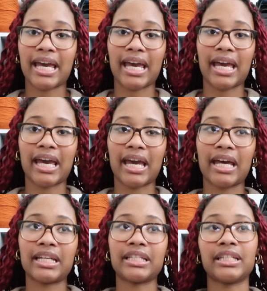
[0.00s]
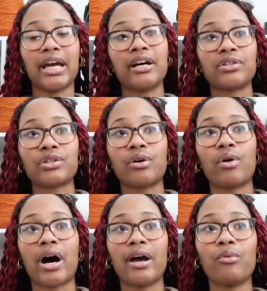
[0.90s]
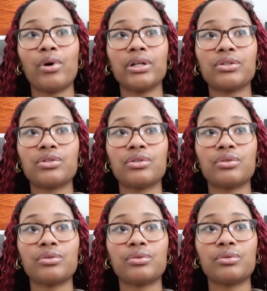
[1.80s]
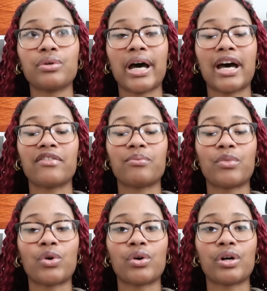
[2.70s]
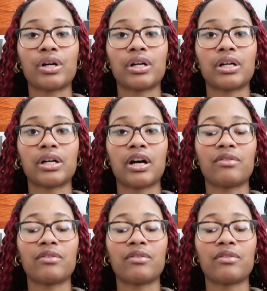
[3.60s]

And yeah, so I want to have more